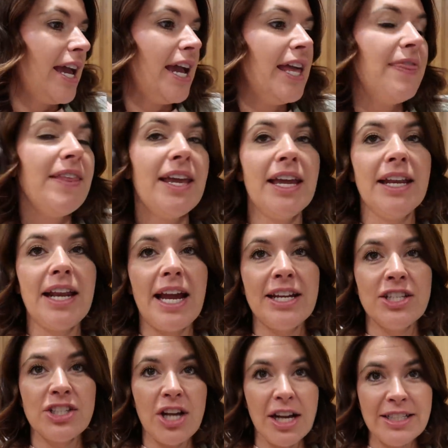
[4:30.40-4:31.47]
And then I
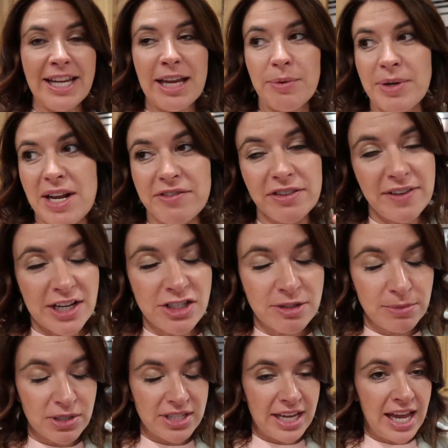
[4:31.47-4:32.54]
saute whatever
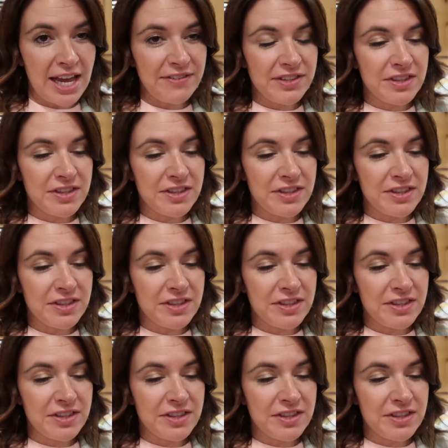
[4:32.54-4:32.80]
vegetables I have